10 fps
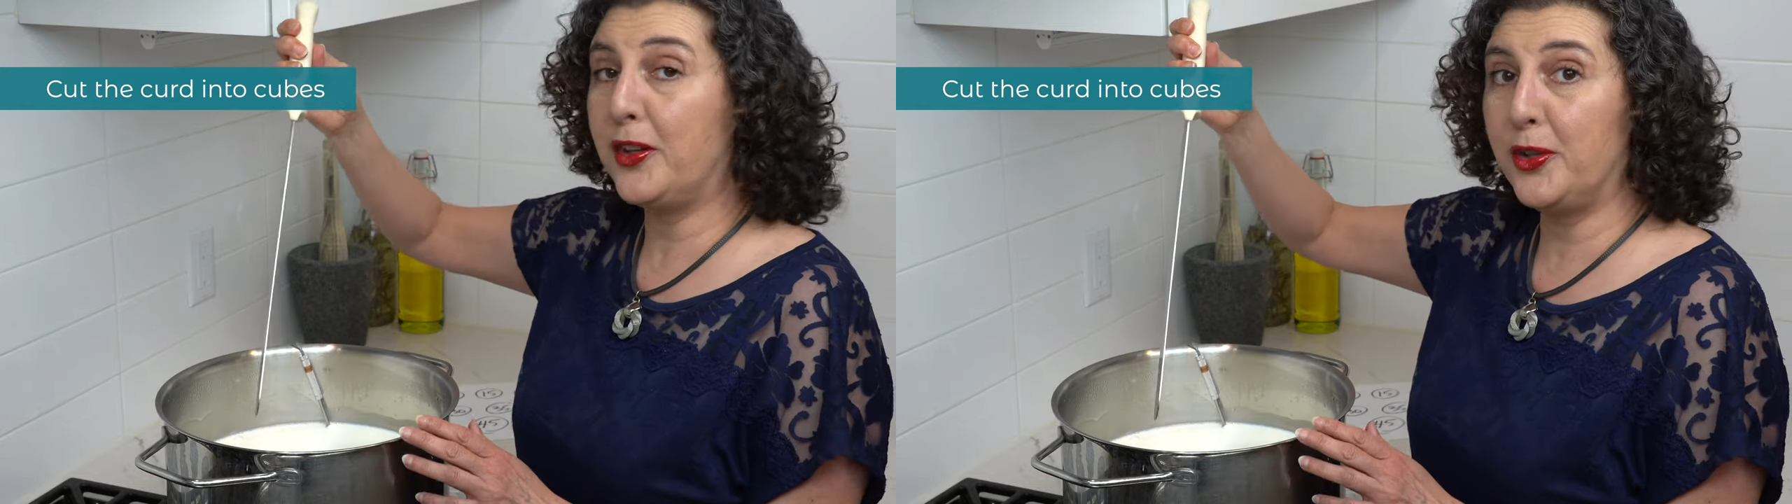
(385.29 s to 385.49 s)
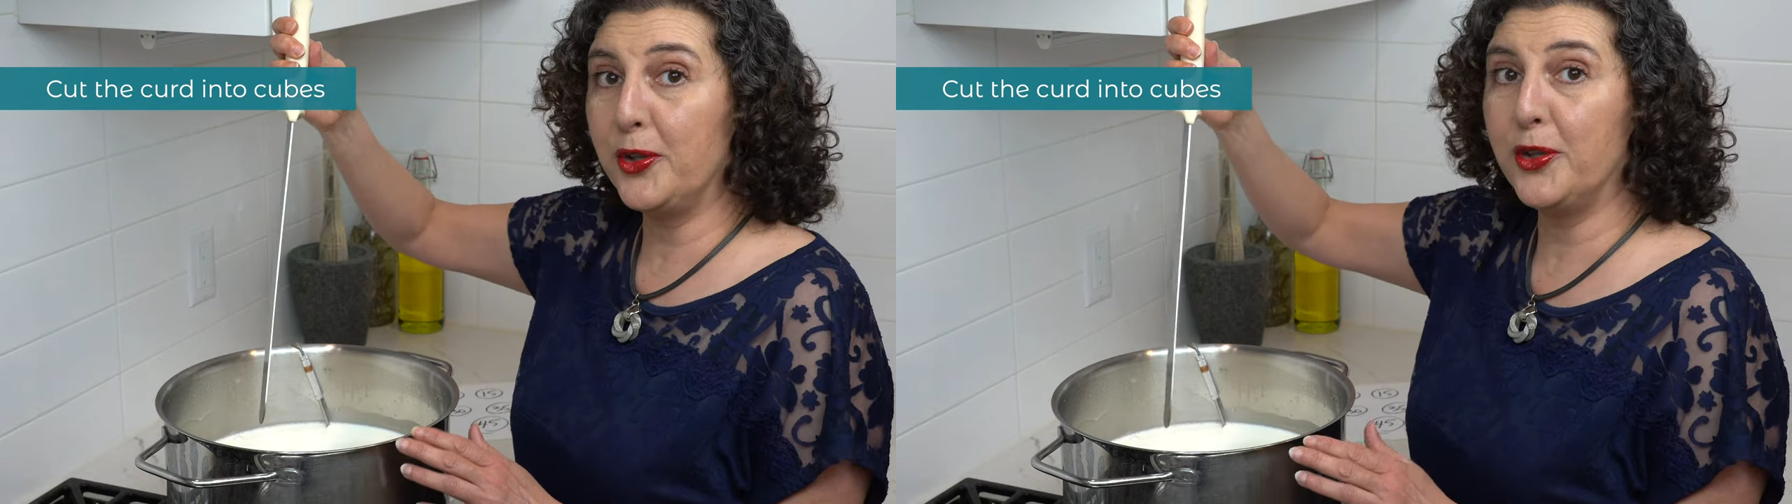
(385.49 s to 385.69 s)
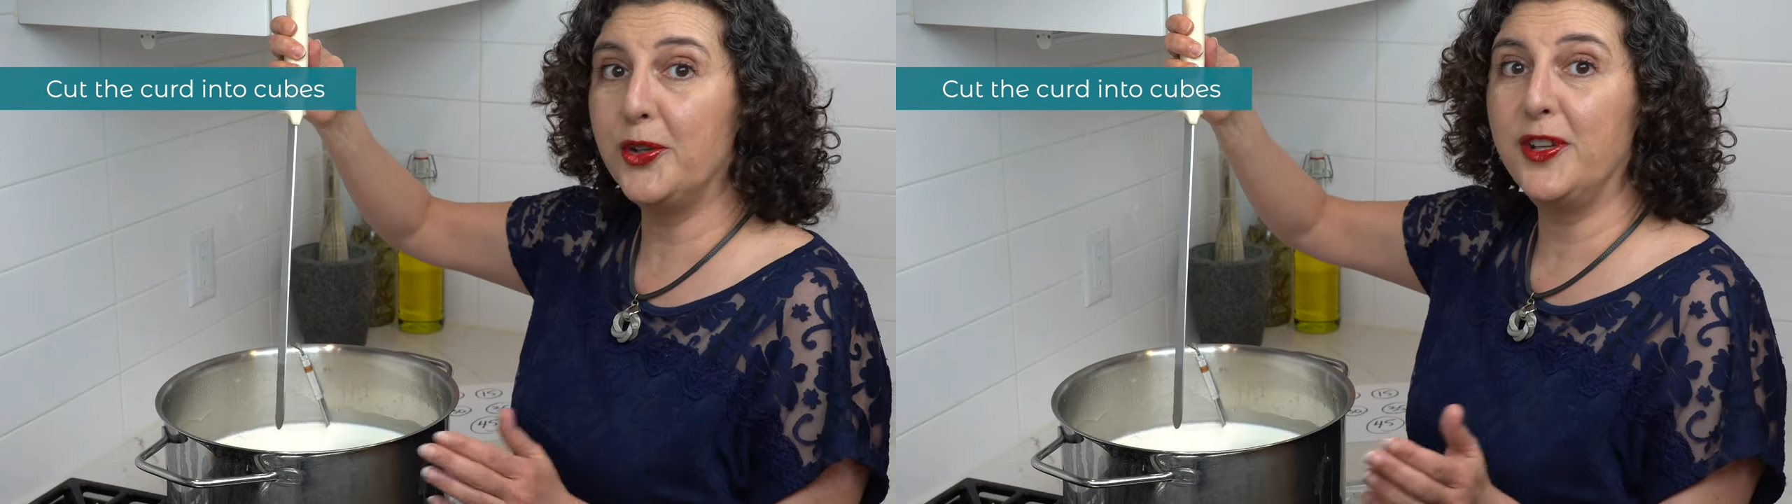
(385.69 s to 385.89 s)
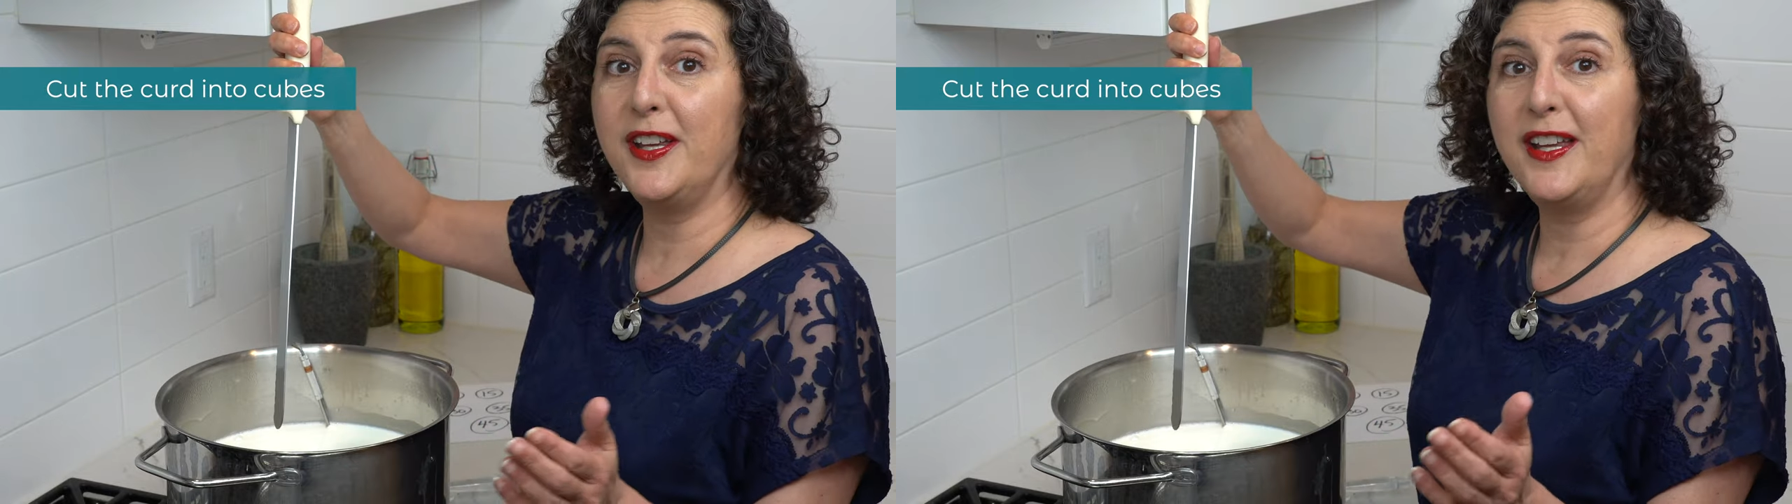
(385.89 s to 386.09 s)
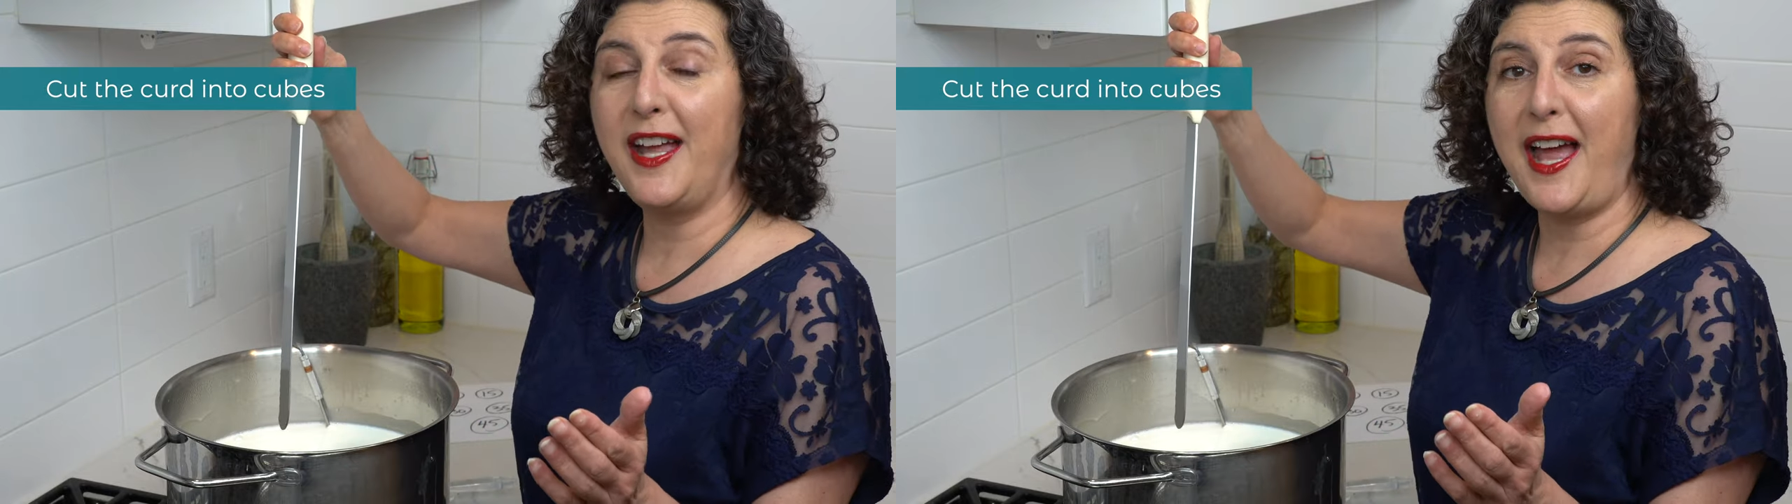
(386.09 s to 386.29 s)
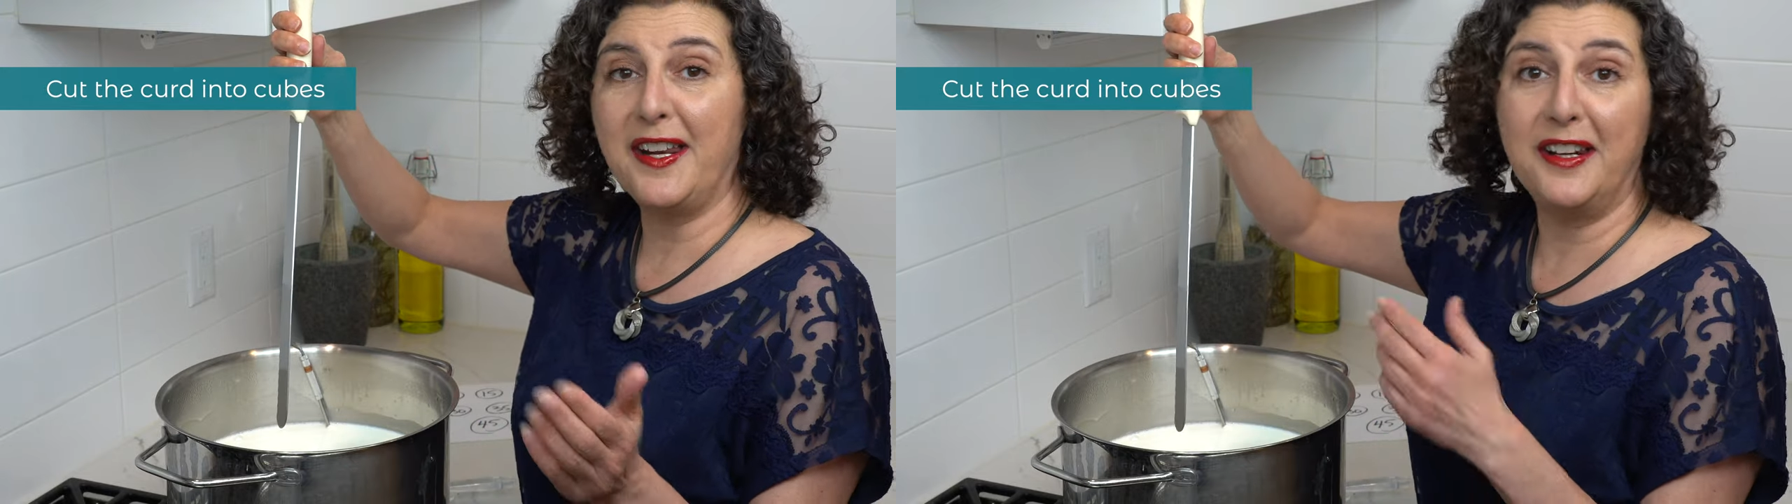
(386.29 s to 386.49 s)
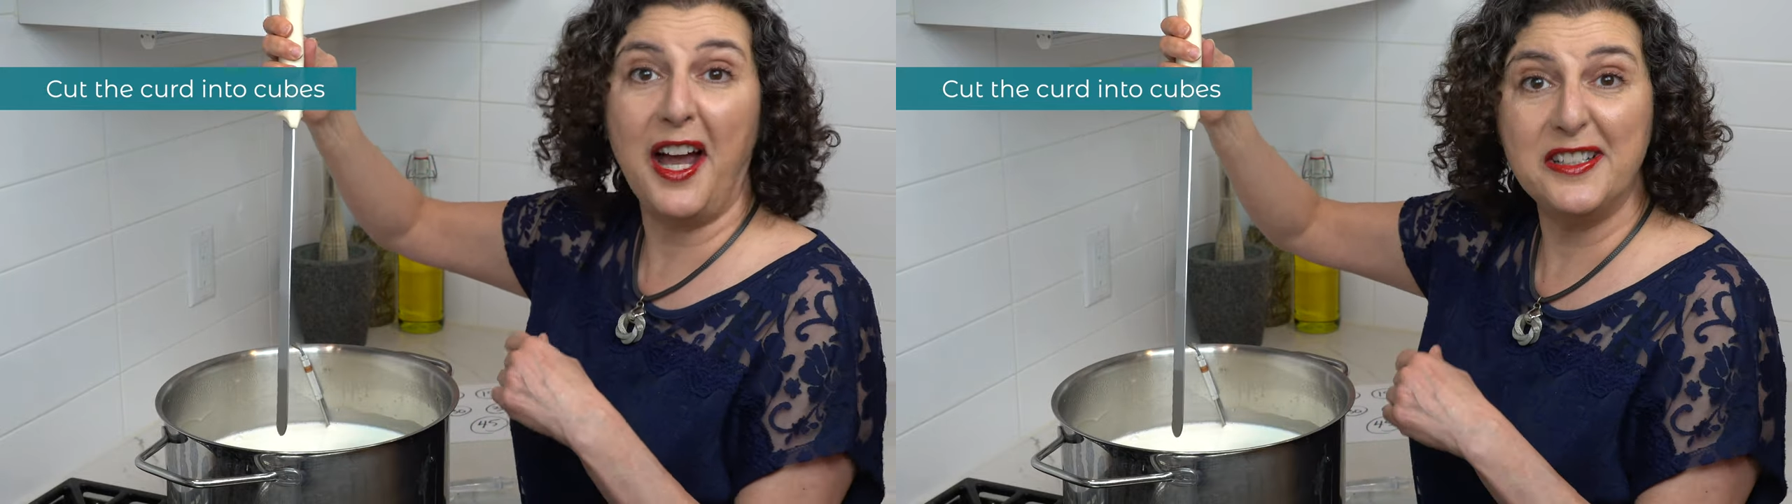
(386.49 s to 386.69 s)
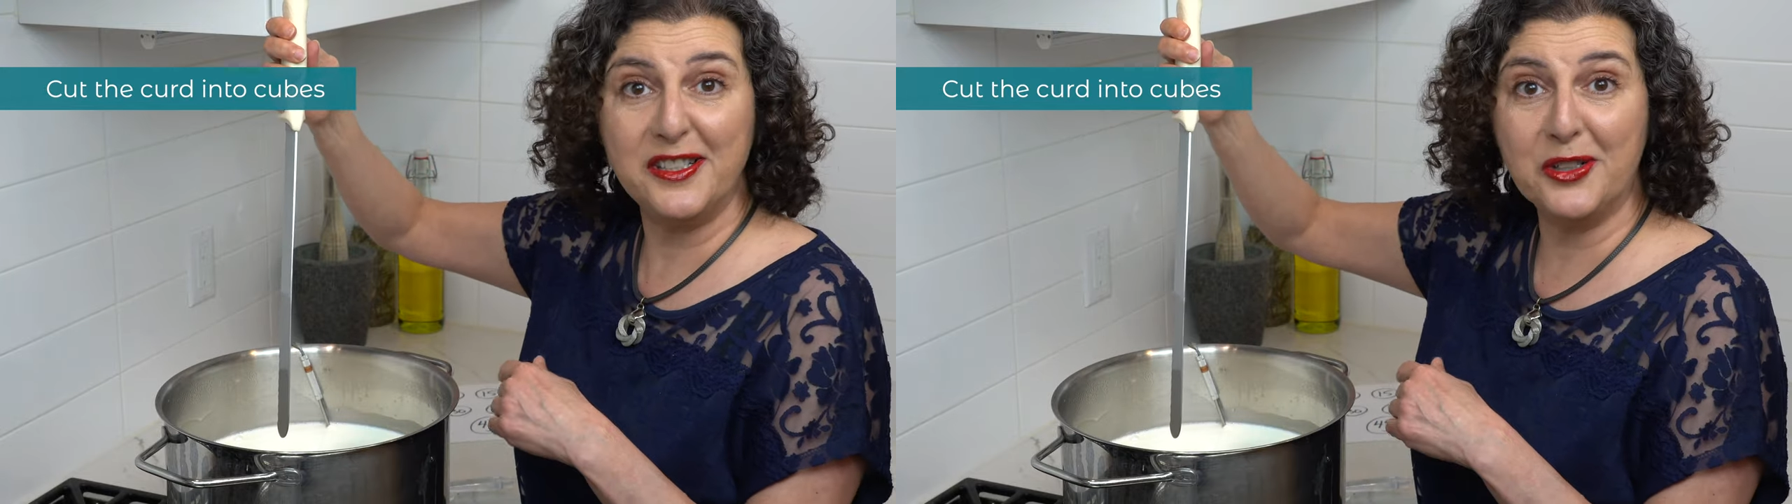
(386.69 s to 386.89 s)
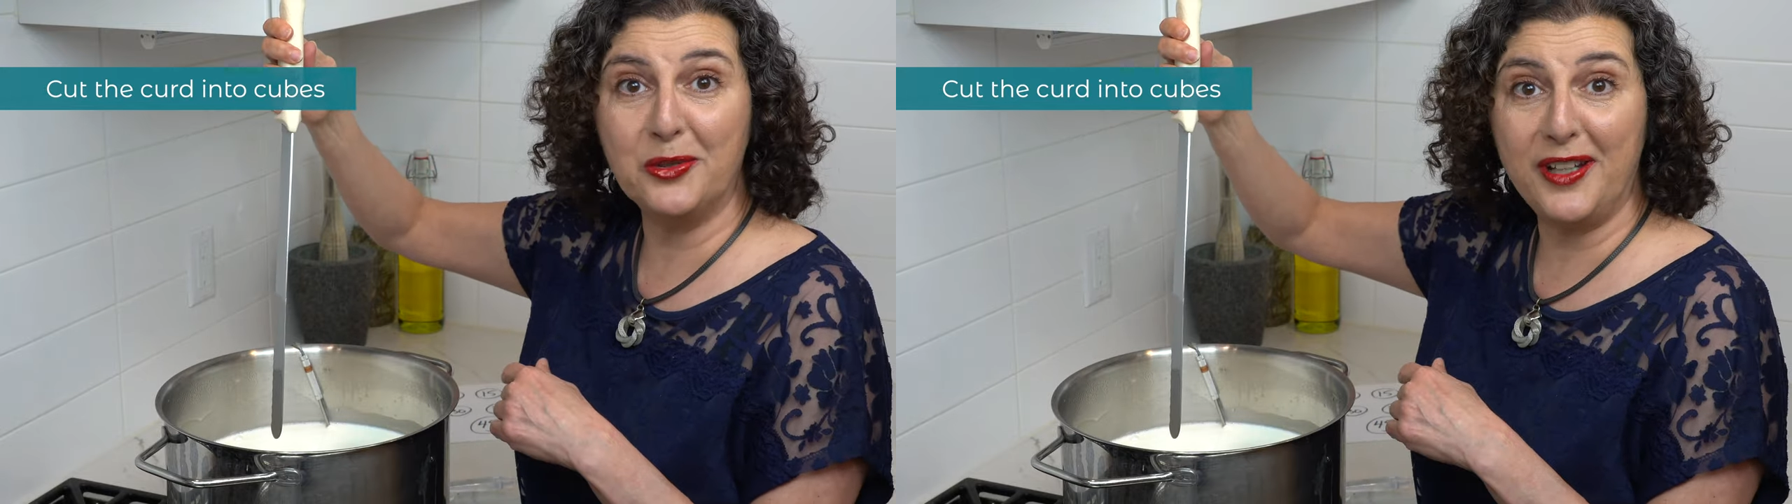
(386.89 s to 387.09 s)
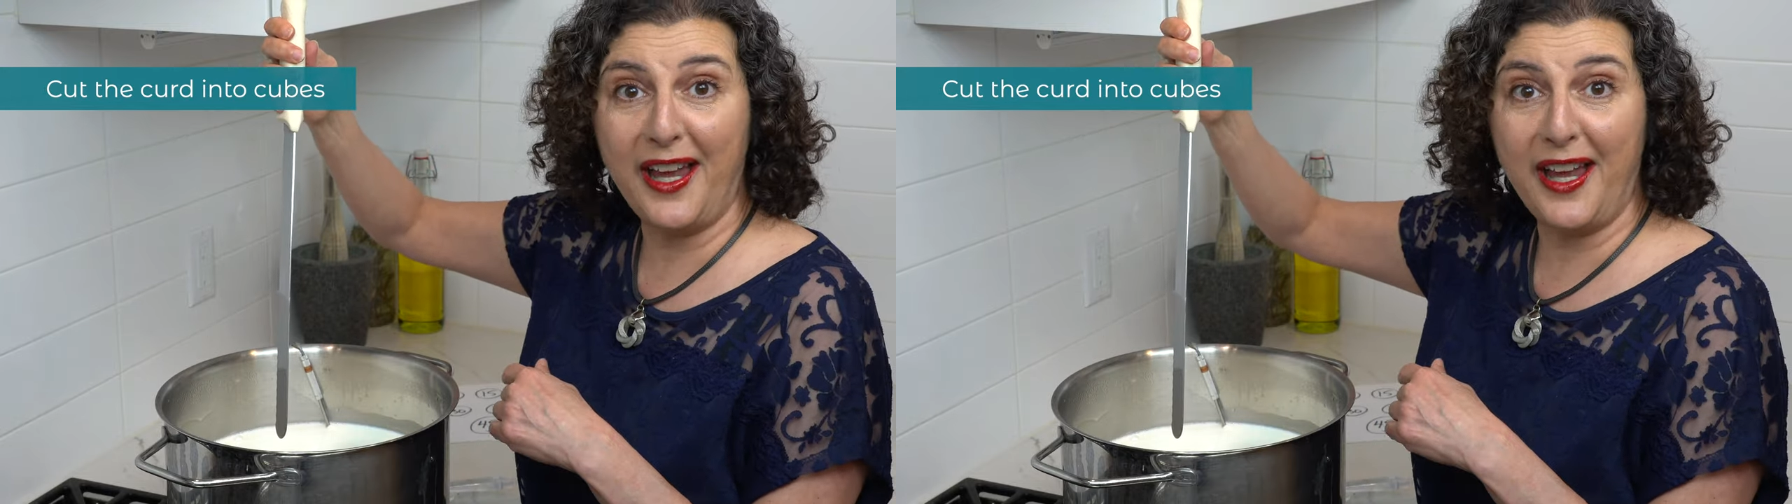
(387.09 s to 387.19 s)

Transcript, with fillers: curd at a 90 degree